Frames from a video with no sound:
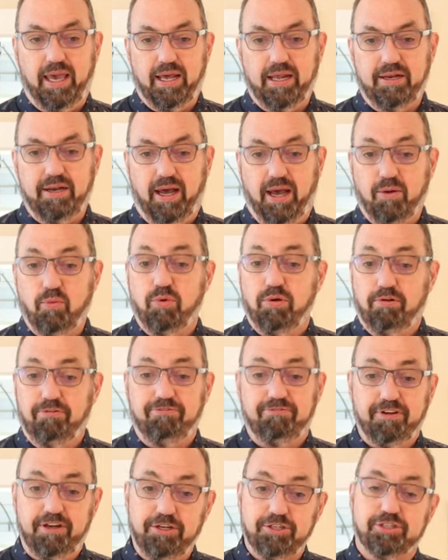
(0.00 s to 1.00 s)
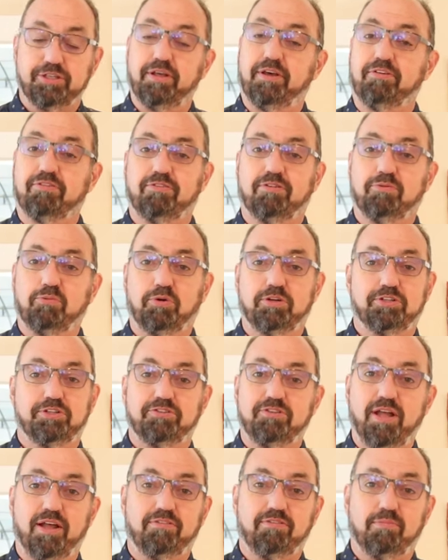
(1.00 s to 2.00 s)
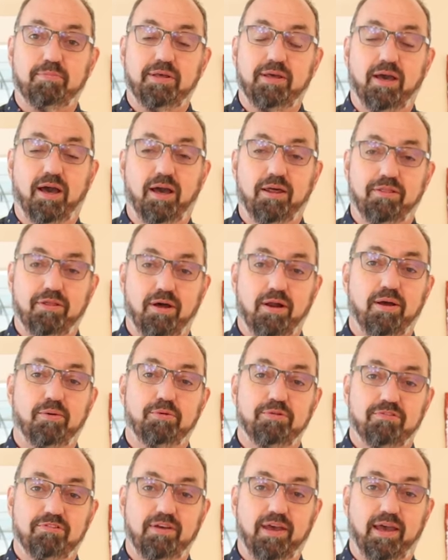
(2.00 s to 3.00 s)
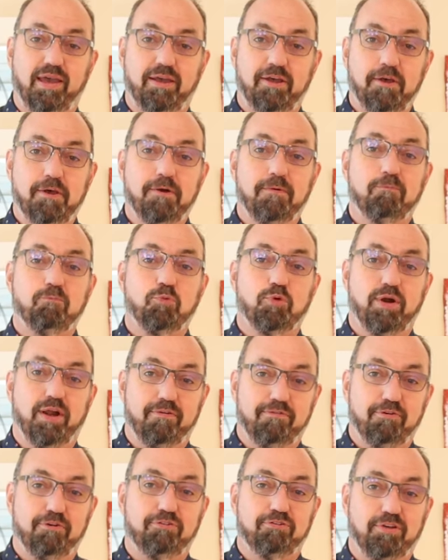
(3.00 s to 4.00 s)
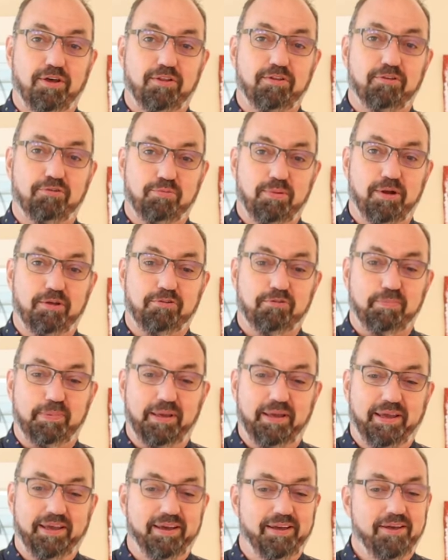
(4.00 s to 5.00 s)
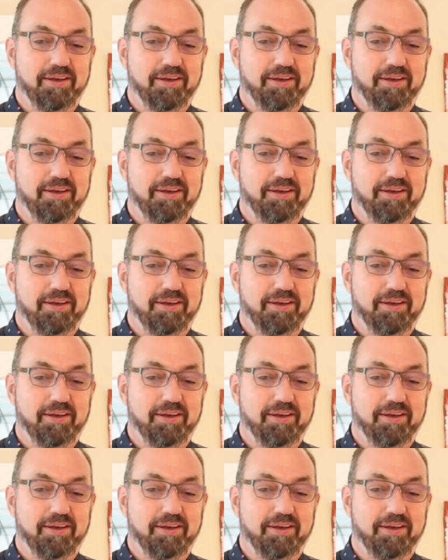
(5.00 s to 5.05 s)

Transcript: and I will finish this, which is not something I thought I would say when I first saw this recipe.